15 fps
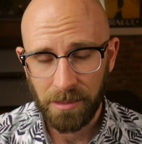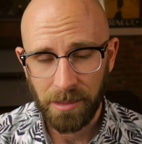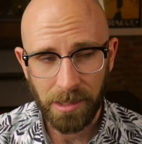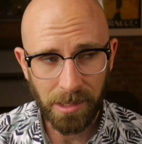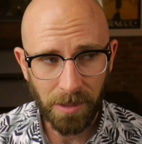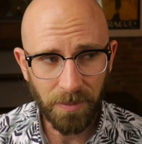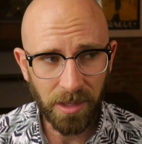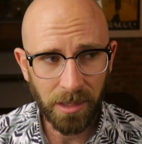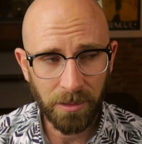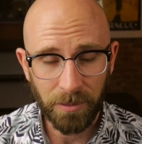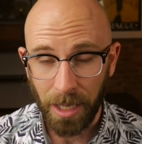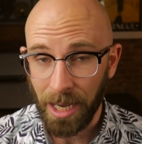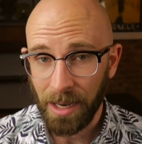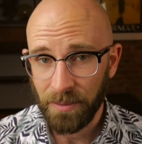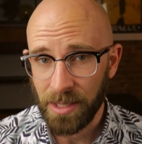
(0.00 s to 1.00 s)
it's something
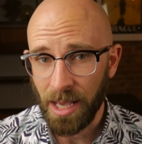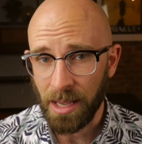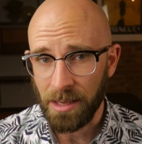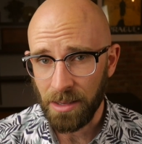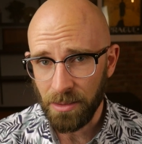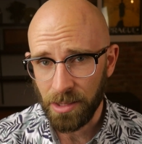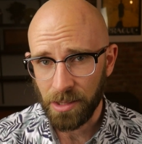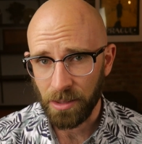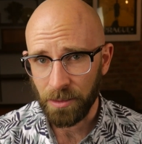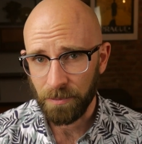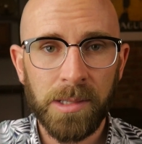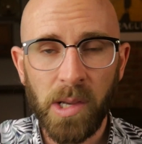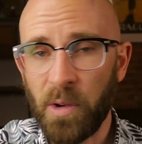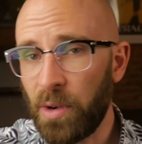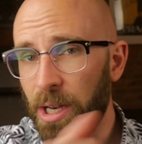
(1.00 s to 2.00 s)
we're gonna have to get used to.
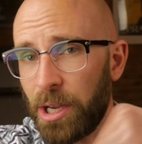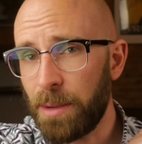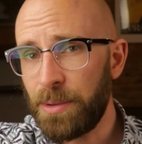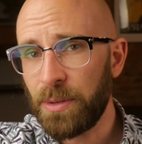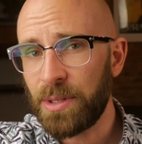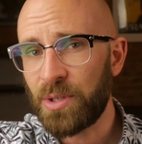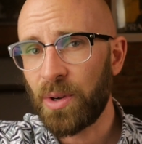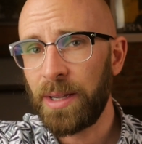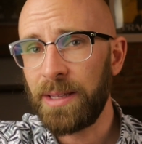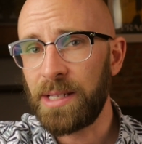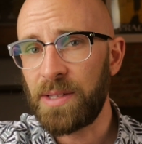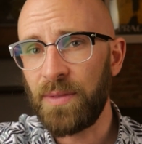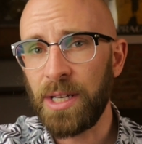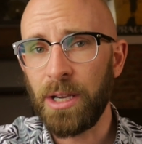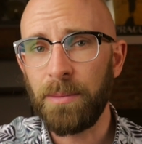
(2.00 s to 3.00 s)
So I really hope you enjoyed
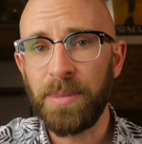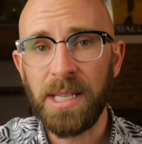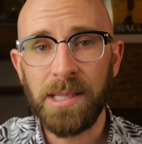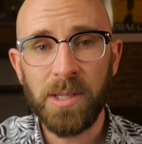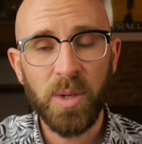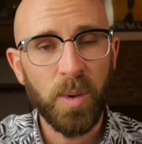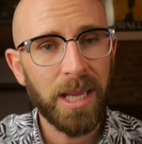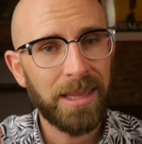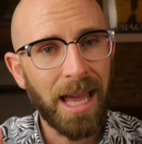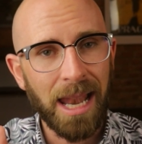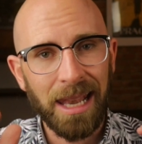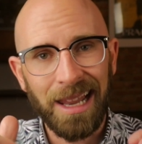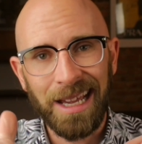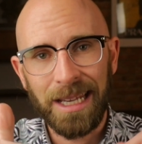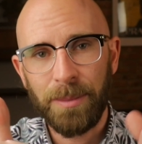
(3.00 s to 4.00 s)
this video. Please do hit that
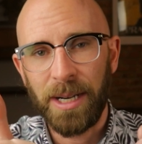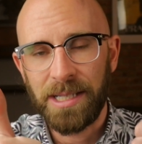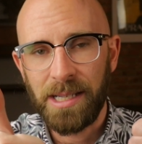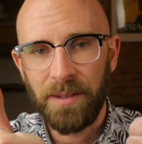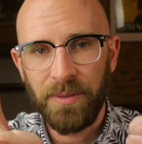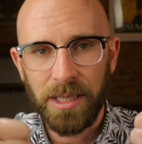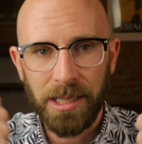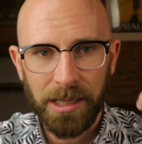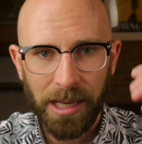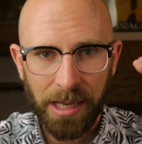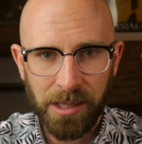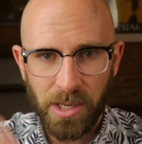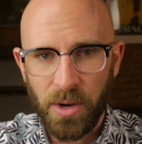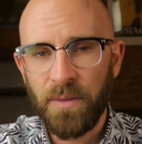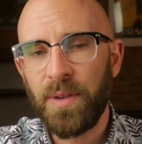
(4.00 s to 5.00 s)
like button if you did,
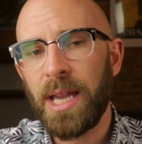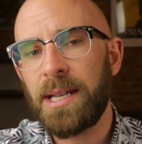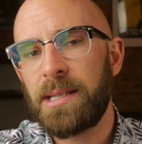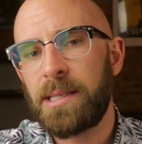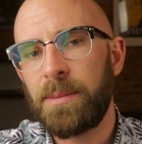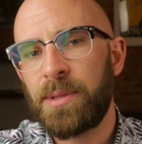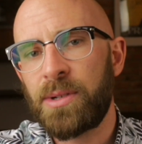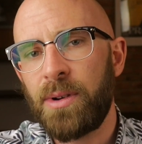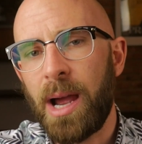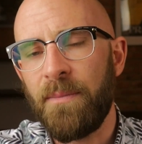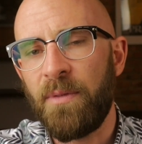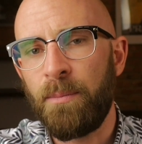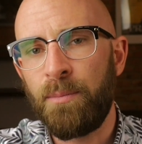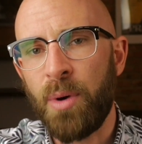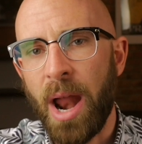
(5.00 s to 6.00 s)
and don't forget to subscribe
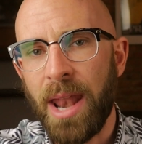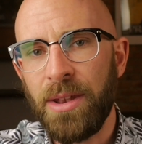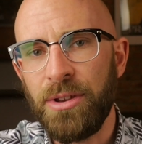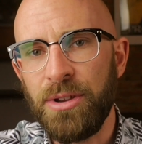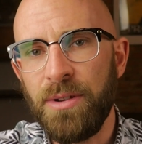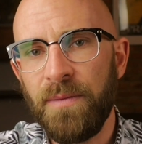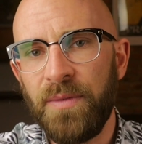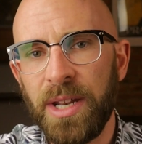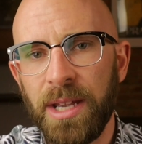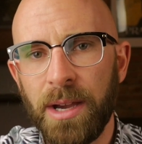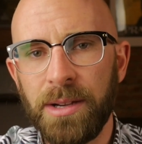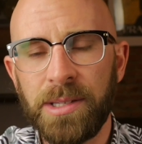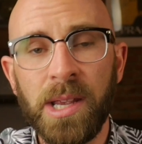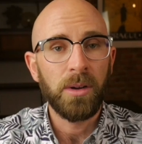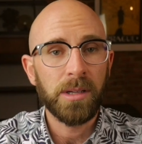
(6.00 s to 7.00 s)
for brand new
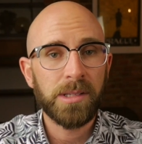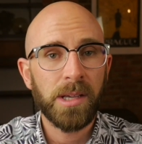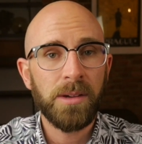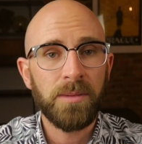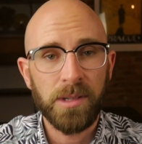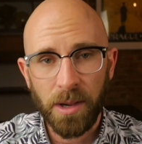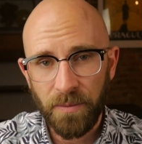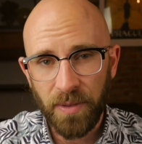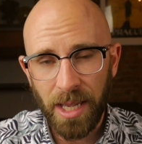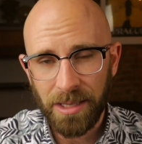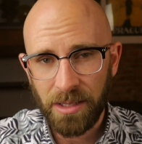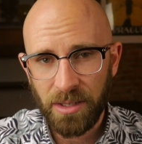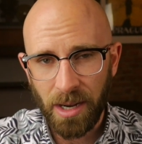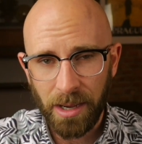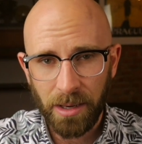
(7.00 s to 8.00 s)
videos. Also, don't forget
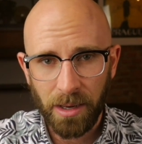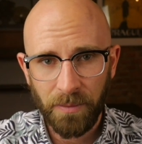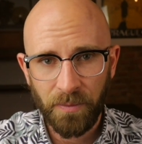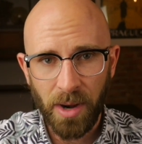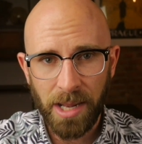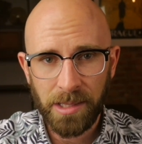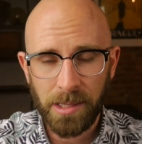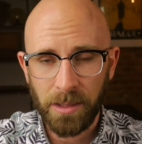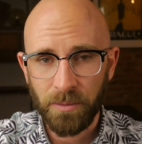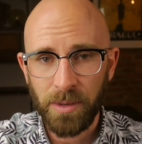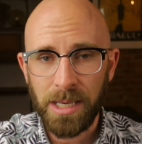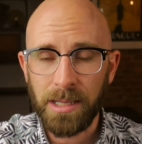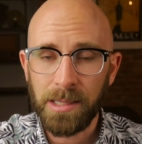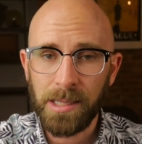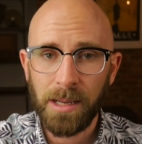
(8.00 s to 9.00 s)
to check out our friends at the
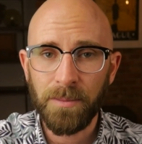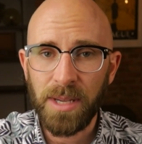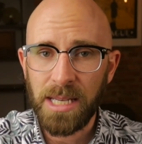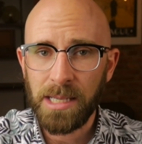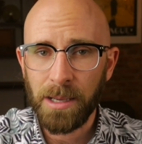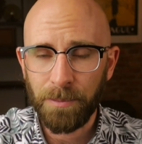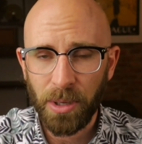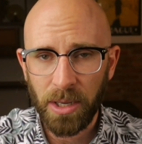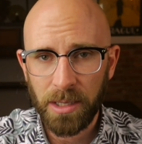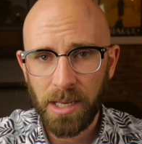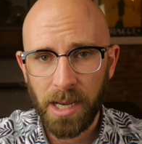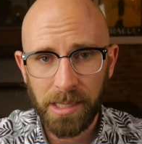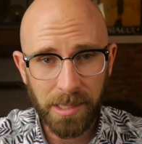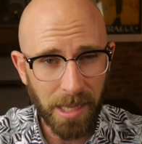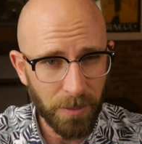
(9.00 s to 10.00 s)
Reconsider Media
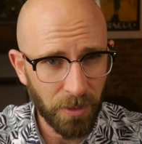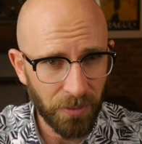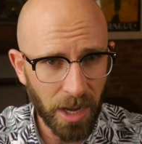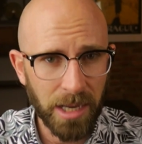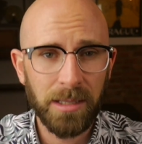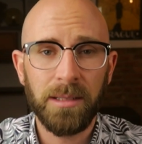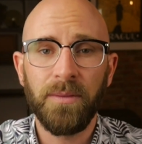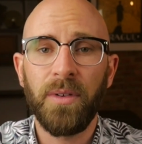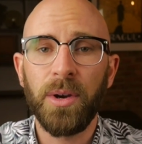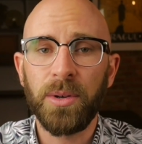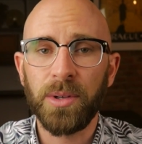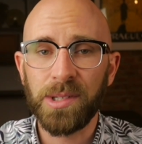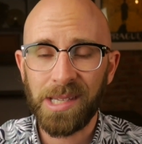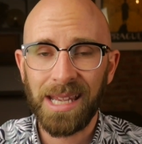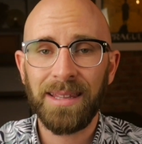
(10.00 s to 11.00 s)
podcast. They provided the
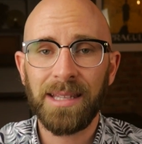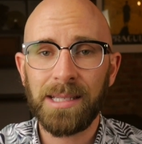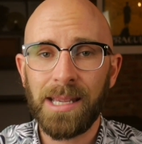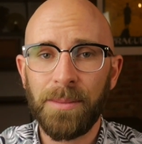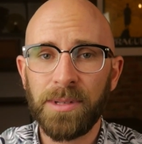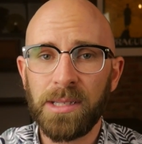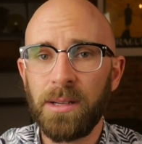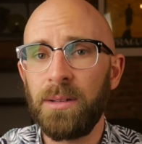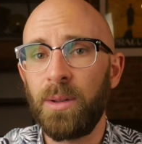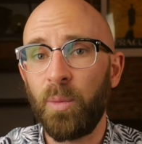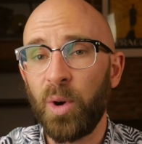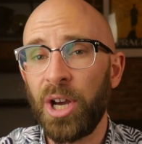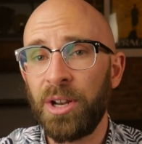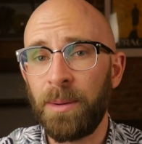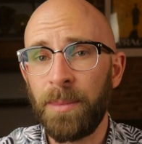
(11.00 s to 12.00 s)
vocals in this episode that
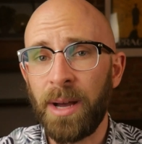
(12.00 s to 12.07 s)
were not